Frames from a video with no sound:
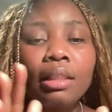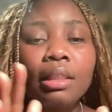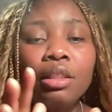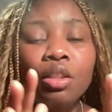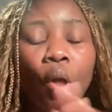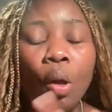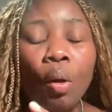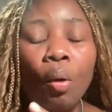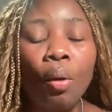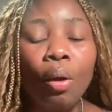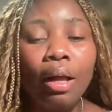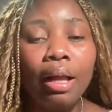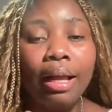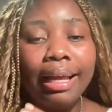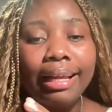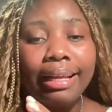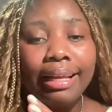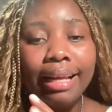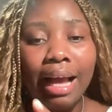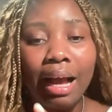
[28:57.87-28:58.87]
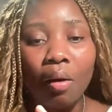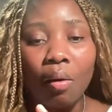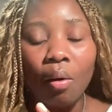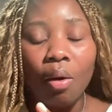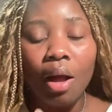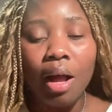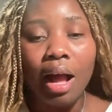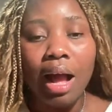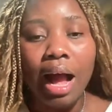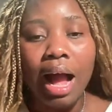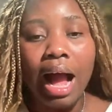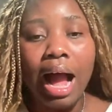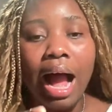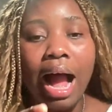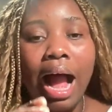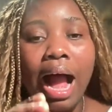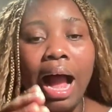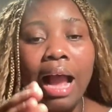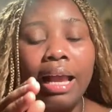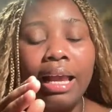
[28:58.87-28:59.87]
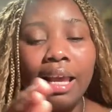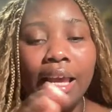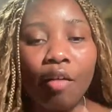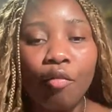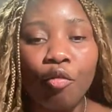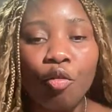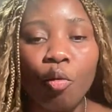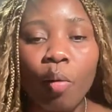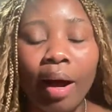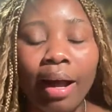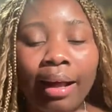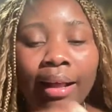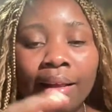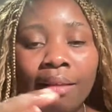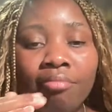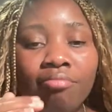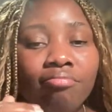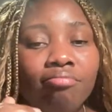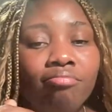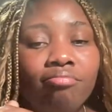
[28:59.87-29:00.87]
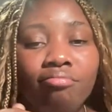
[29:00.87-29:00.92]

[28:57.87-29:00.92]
So now, if you are,